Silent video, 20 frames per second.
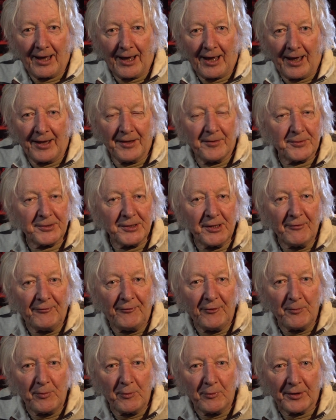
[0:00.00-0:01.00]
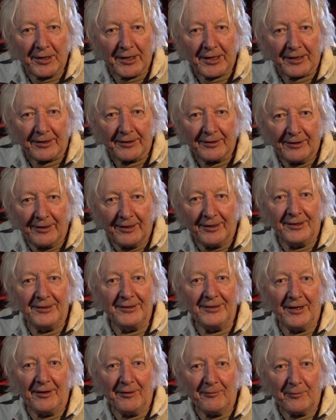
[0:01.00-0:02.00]
there was no football in it,
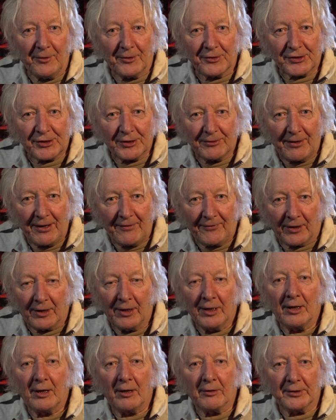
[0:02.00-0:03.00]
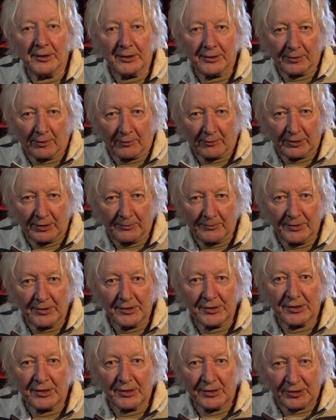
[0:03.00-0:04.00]
none whatsoever, only
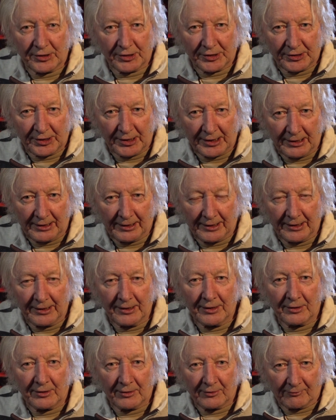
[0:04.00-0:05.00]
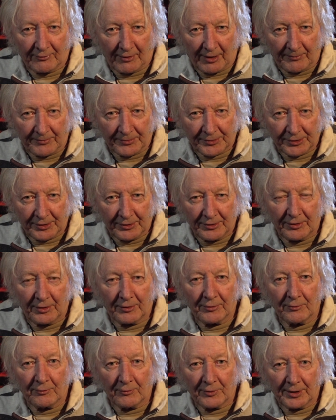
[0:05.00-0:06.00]
documents, stealing, corruption
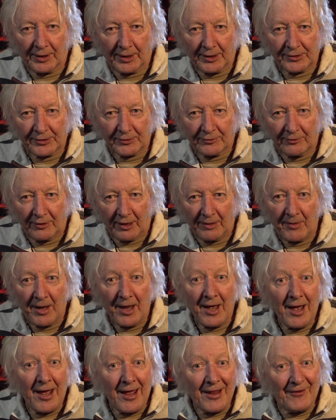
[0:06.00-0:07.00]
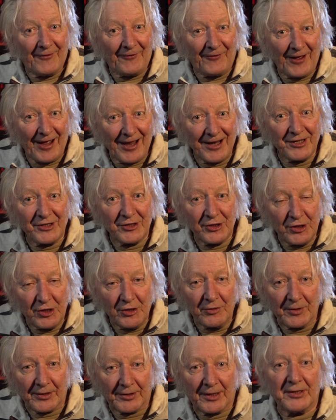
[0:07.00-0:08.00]
and organised crime. The fans
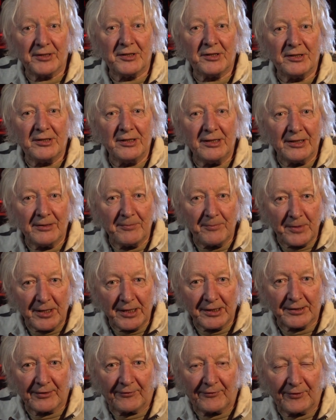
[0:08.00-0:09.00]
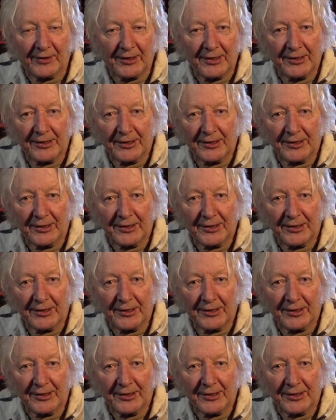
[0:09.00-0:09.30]
knew it, they just needed me to fill in